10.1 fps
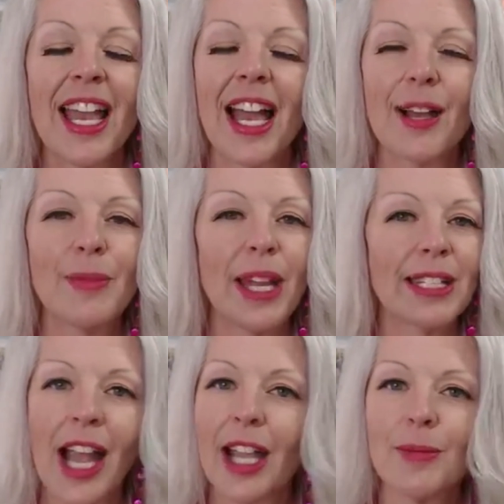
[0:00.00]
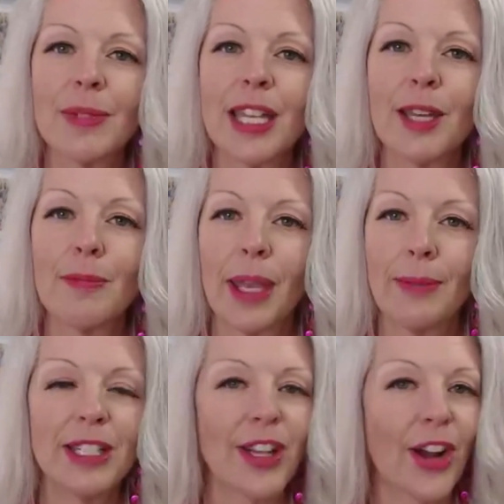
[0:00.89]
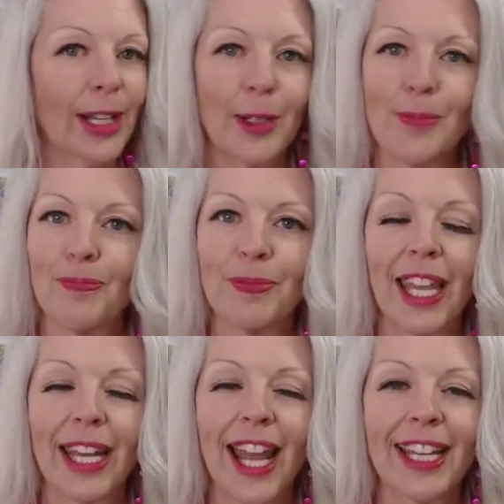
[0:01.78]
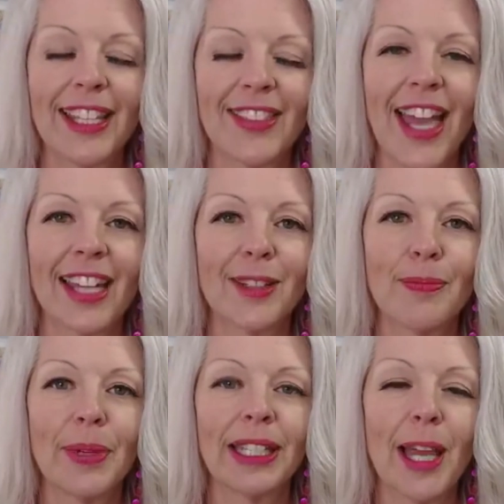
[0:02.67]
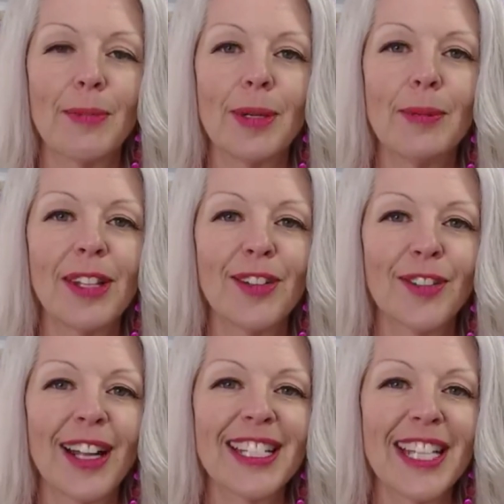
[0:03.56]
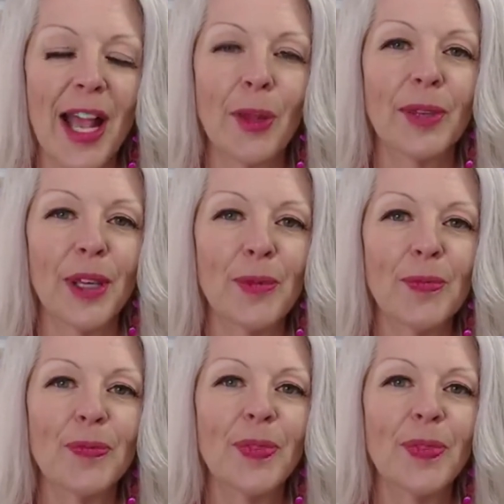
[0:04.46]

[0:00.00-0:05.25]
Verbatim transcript: At times, it may be dark, and I get that. But let me be the friend to help you.